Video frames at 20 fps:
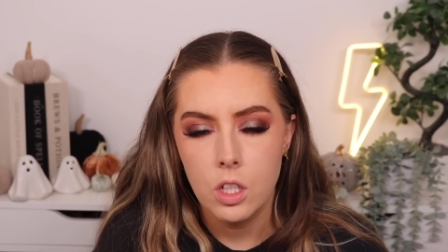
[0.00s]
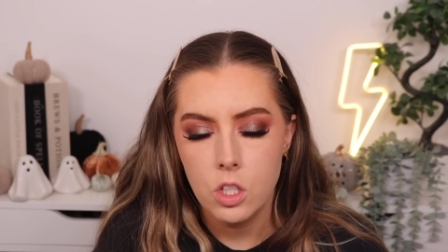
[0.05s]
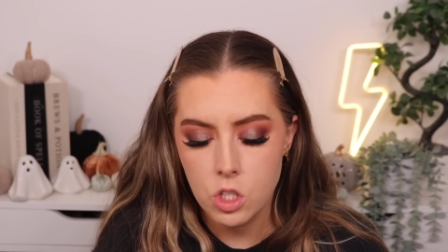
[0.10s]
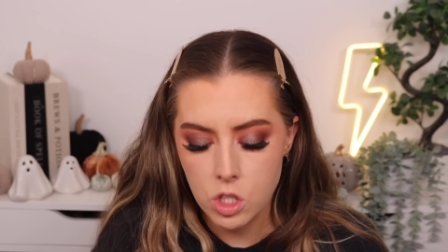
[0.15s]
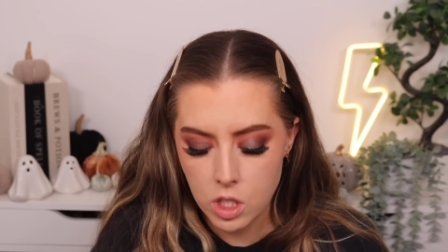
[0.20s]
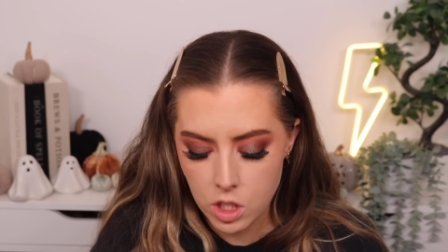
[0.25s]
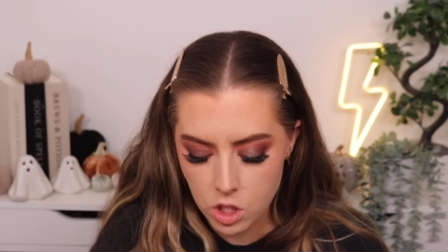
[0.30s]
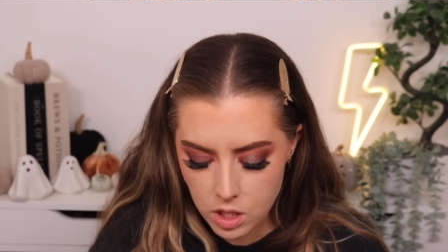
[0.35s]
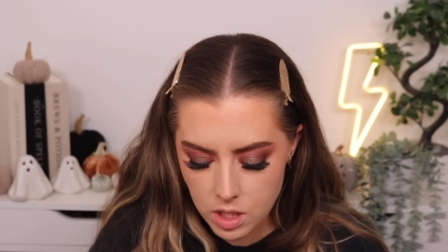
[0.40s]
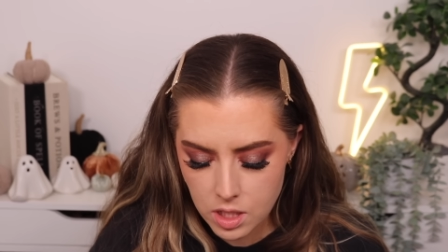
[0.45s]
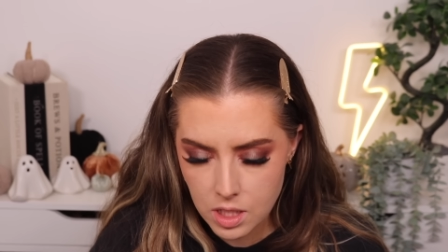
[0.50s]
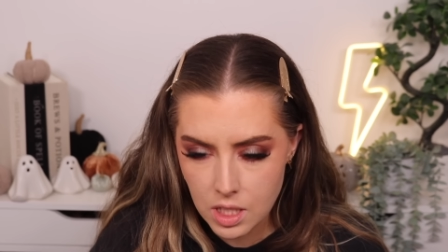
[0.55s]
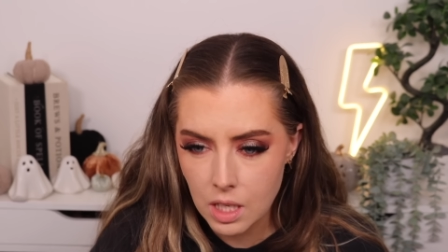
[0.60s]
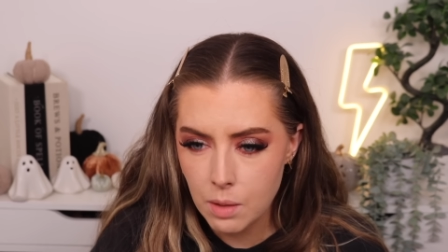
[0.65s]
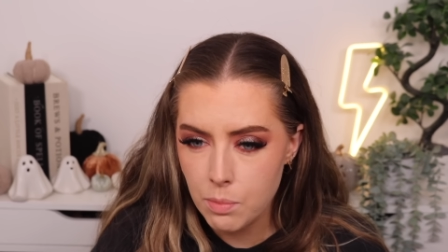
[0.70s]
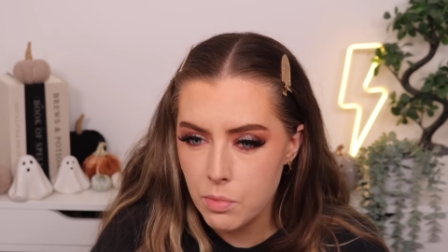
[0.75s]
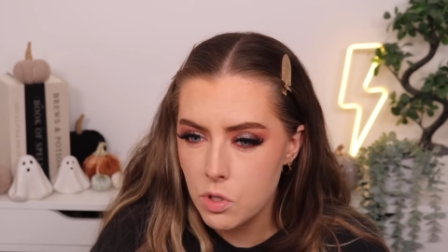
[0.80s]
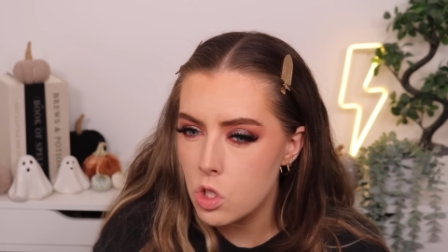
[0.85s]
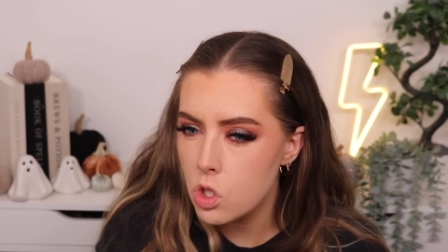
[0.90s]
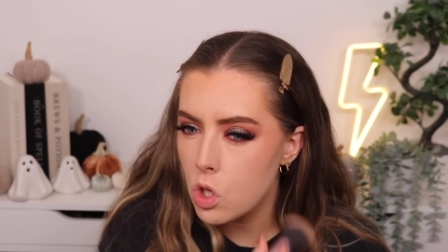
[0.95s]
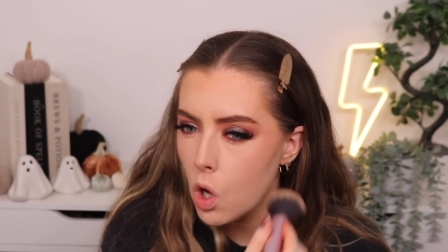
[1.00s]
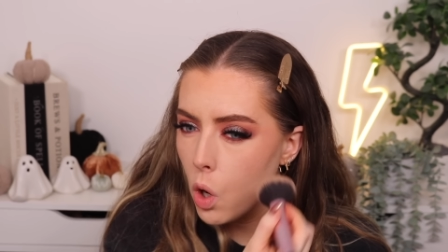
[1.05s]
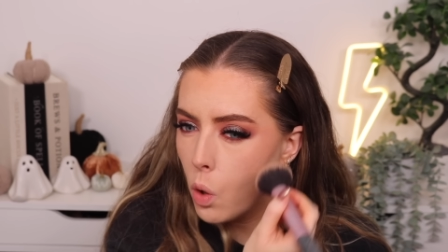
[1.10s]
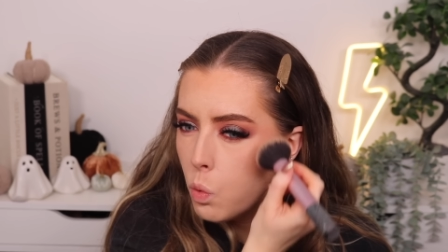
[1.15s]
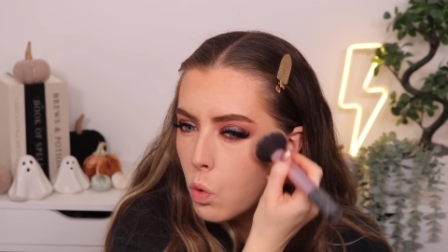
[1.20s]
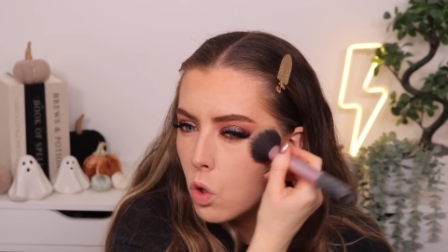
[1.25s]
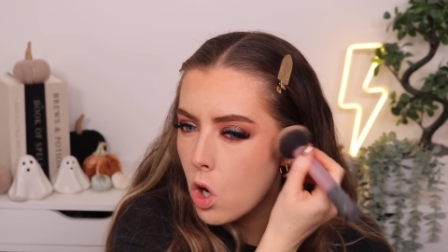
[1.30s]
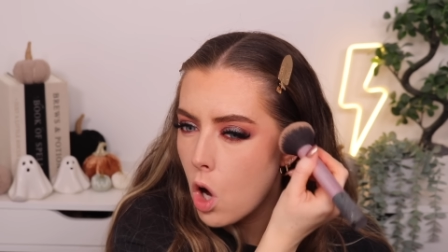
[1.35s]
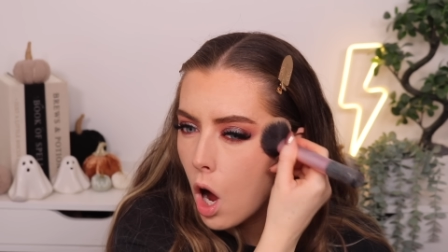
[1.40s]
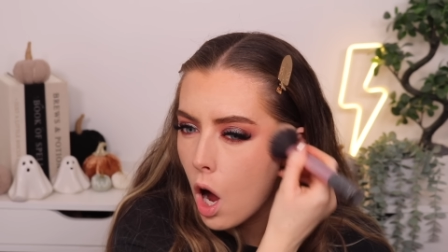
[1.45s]
She just seems so
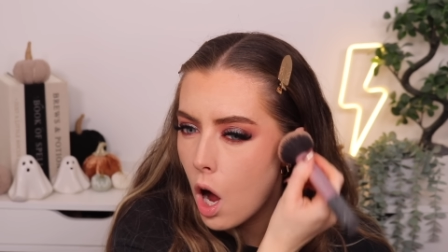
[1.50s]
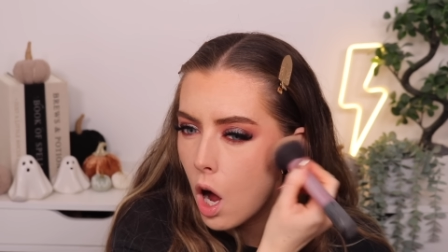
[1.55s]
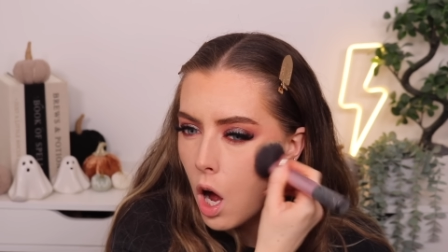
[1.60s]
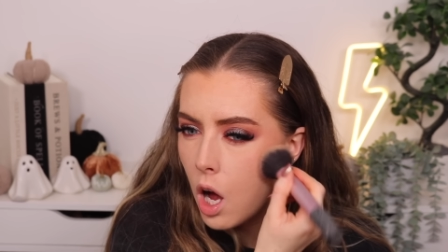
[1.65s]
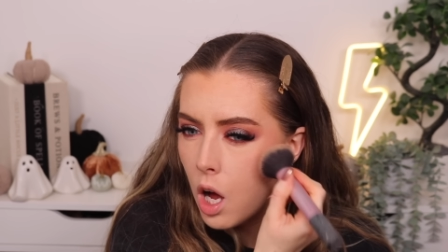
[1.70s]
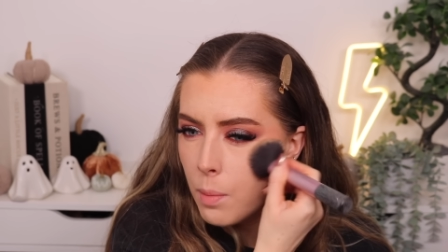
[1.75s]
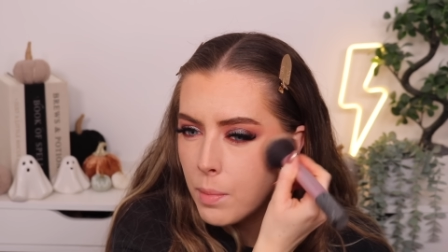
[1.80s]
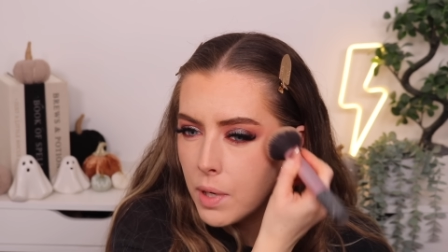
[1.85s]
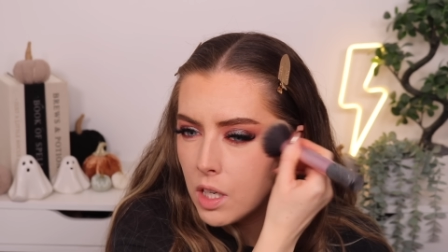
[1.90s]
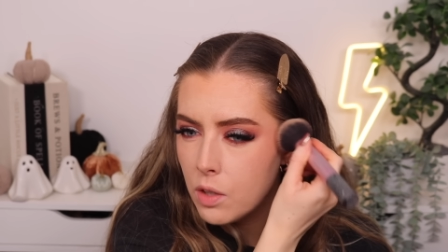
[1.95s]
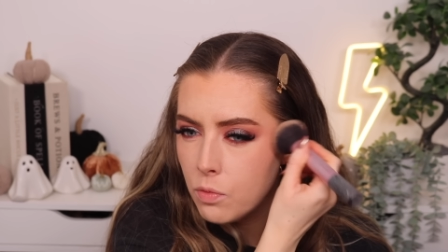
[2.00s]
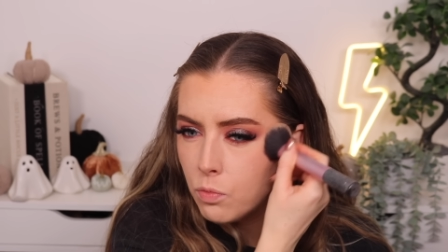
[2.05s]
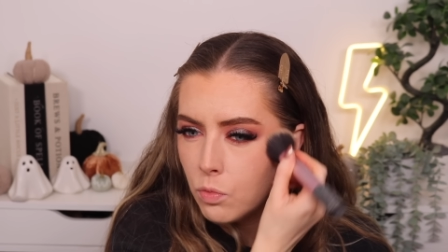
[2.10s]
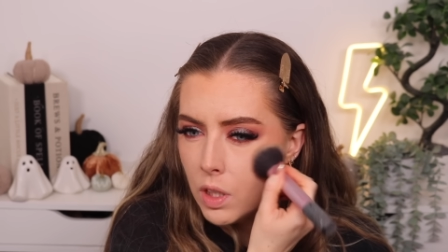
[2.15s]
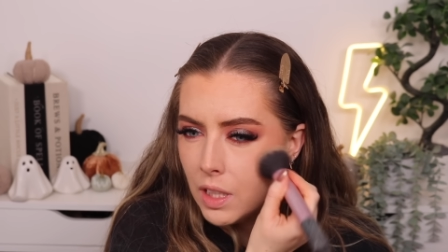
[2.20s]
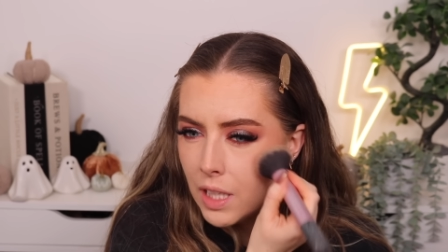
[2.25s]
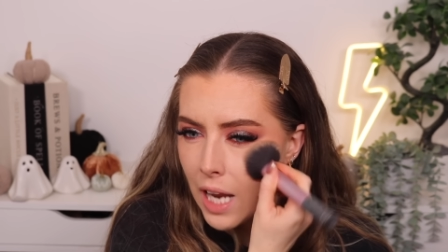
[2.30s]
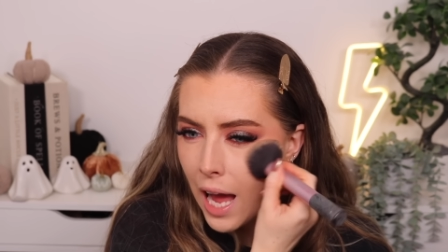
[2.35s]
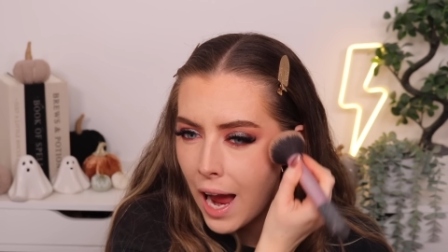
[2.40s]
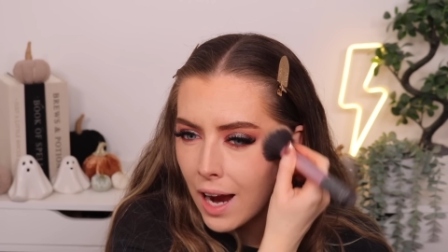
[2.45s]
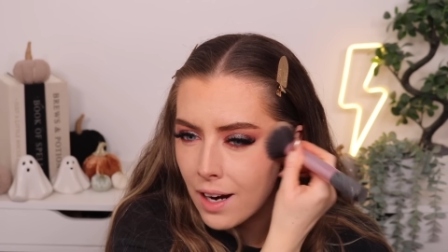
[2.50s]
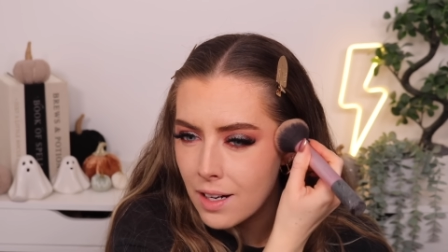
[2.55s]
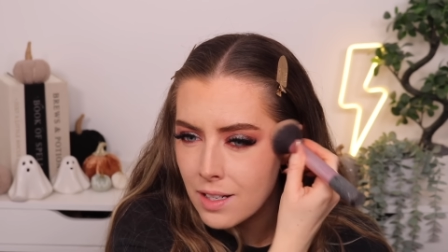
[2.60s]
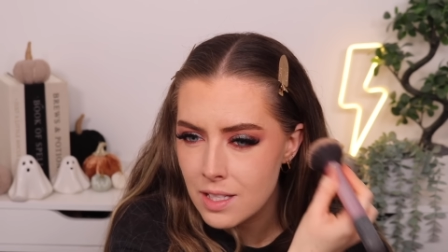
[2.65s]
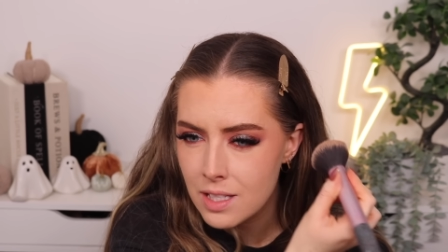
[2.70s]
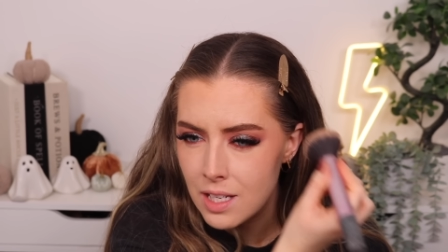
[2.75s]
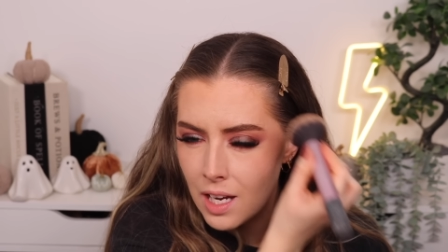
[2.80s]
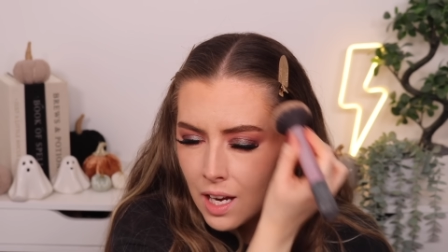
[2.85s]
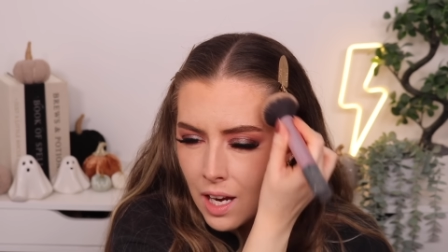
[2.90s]
calm and relaxed.